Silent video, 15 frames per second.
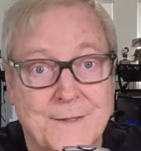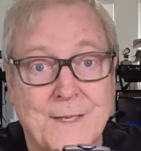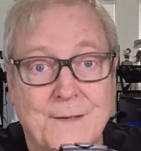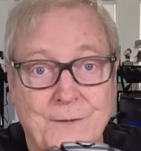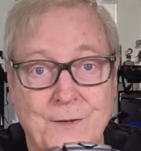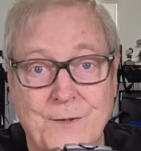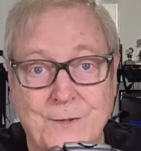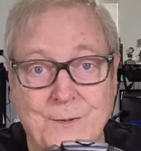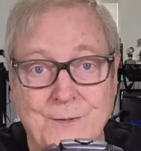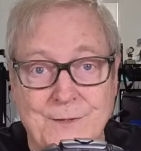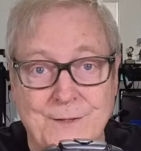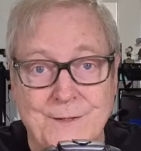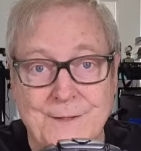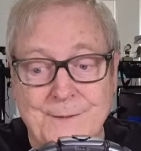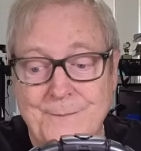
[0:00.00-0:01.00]
But it does have
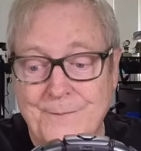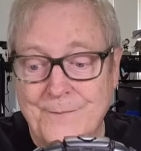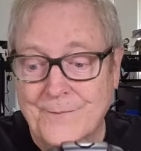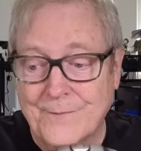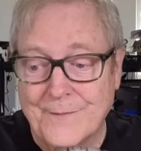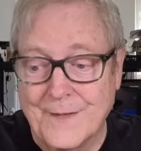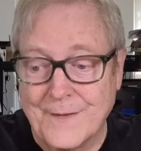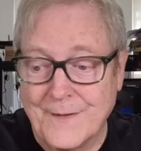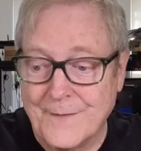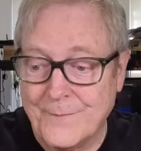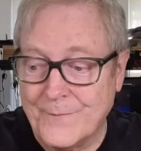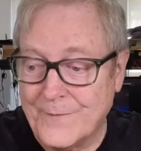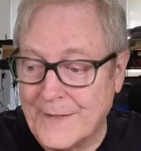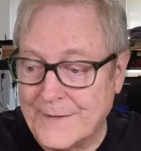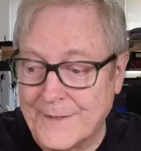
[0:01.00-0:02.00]
other uses.
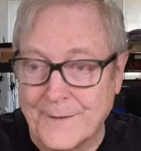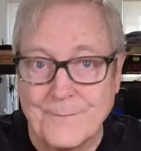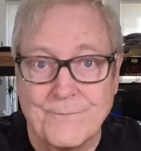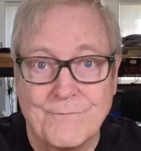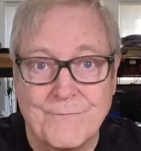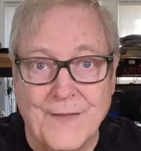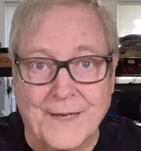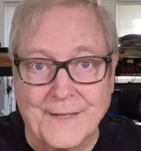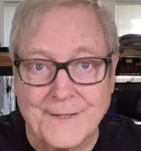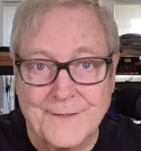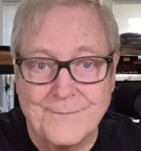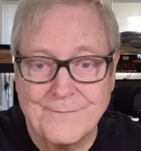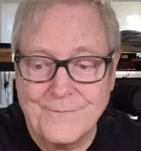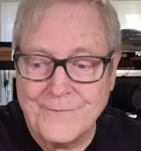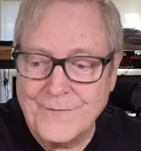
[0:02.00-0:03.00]
That's it.
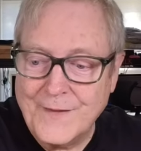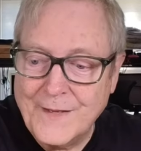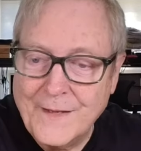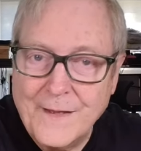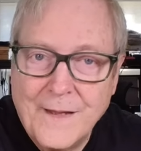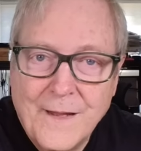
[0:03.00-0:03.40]
Thanks.